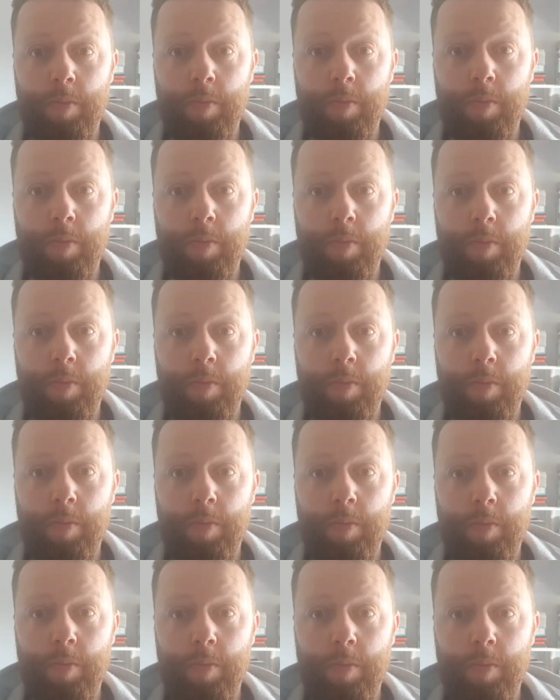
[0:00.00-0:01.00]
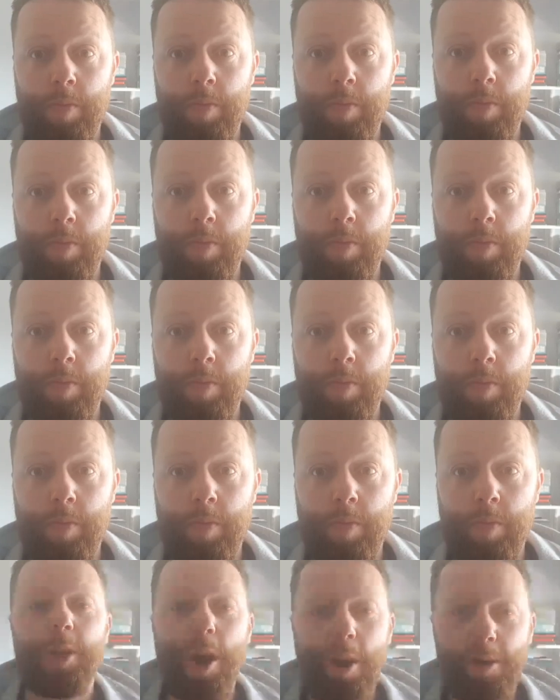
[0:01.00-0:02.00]
Okay, so
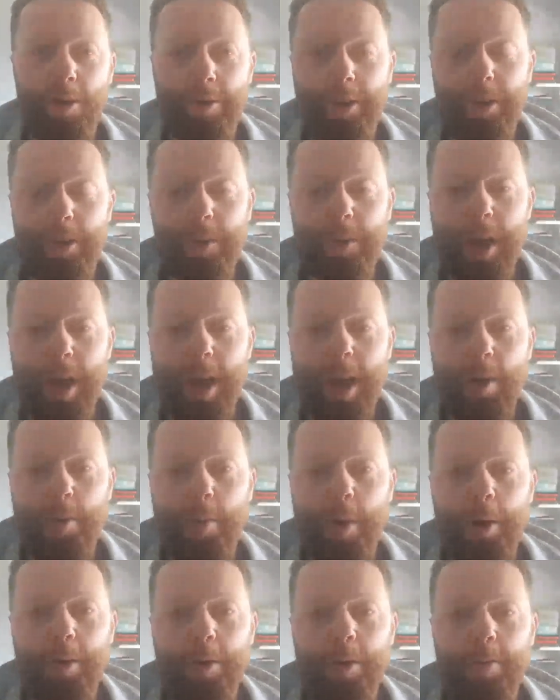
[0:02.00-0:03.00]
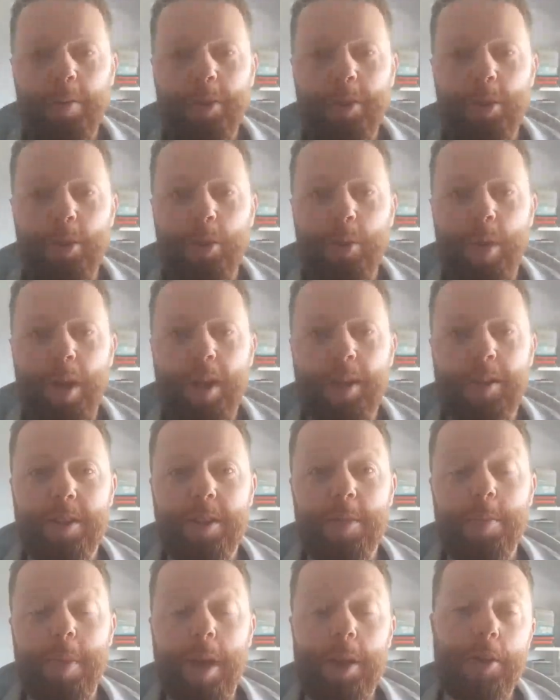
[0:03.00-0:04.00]
good afternoon there, and welcome to a
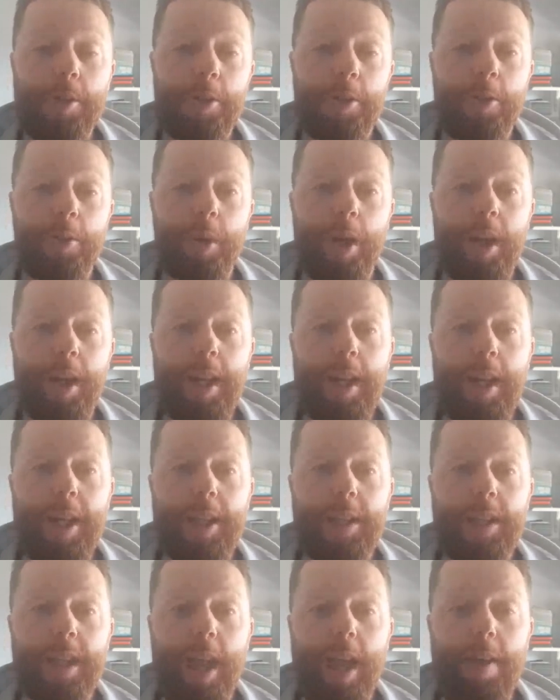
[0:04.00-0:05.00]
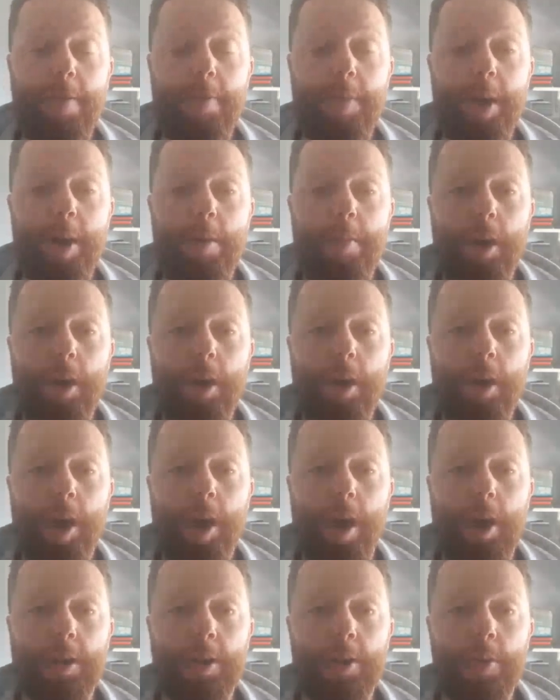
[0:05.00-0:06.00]
special Elite FPL
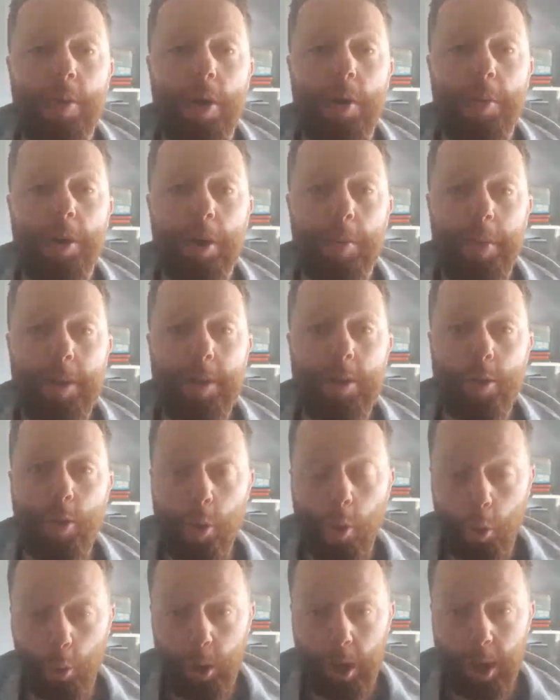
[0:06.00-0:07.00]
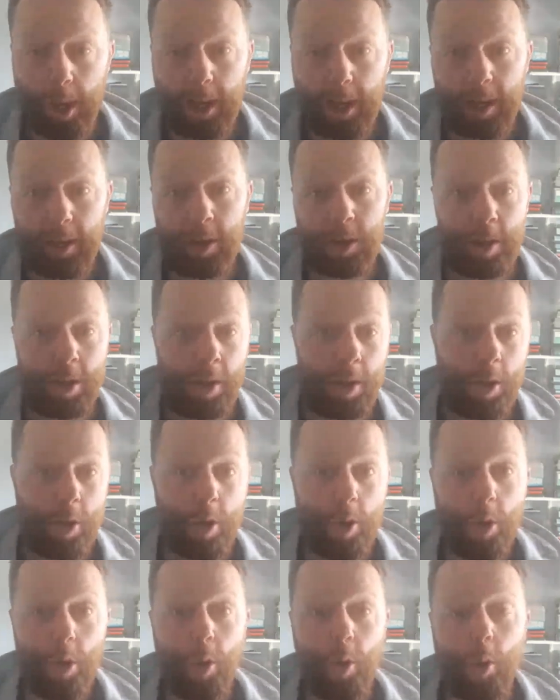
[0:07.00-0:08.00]
podcast where I'm going to be talking
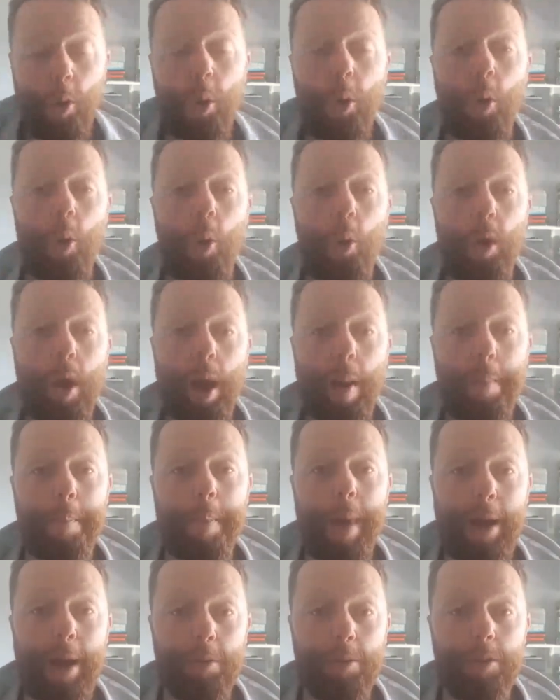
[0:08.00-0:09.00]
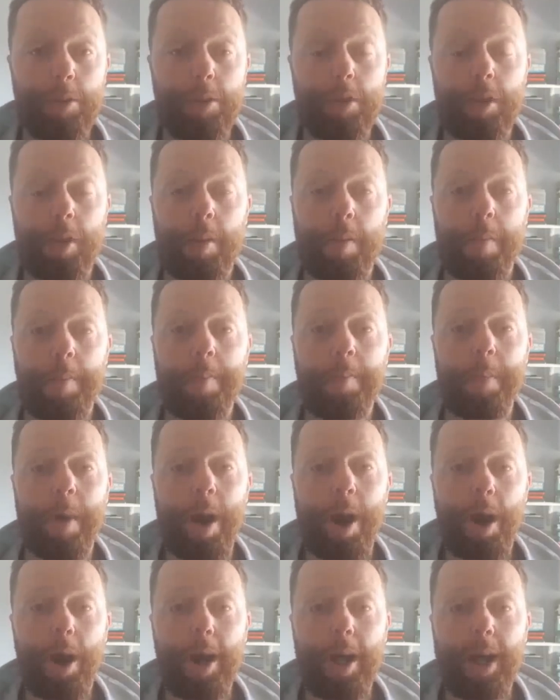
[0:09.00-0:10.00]
all about
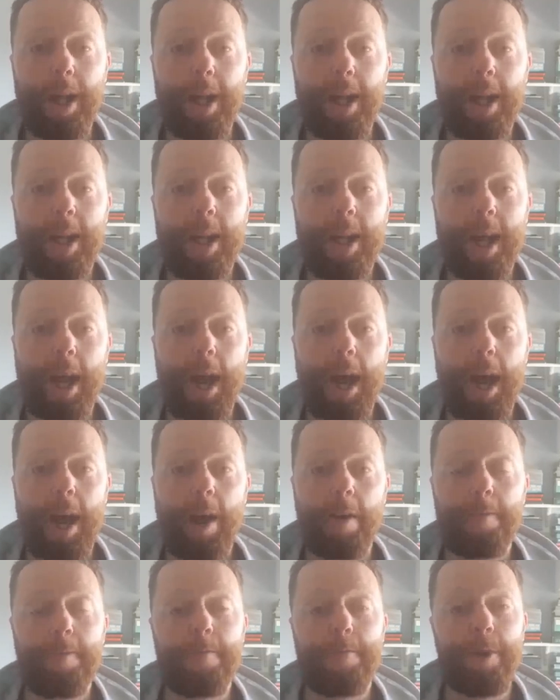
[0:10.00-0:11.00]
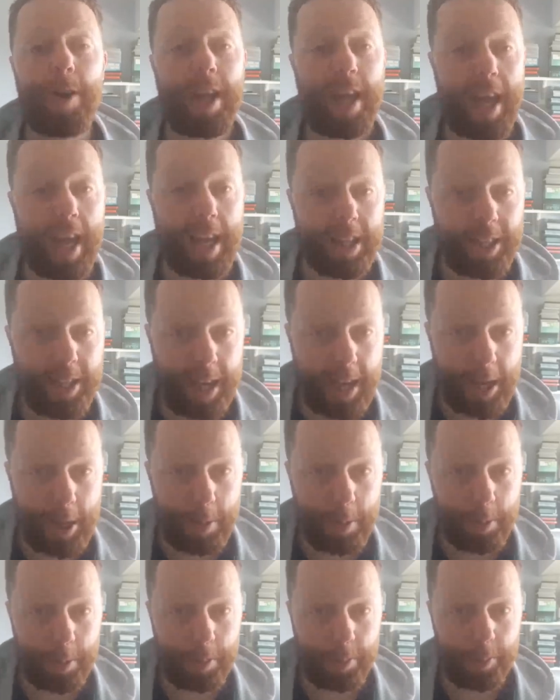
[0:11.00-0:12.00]
my free hit
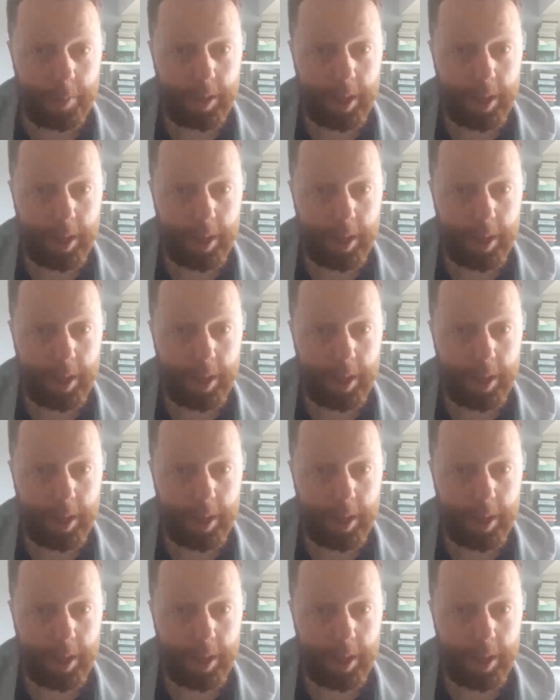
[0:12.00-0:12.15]
team.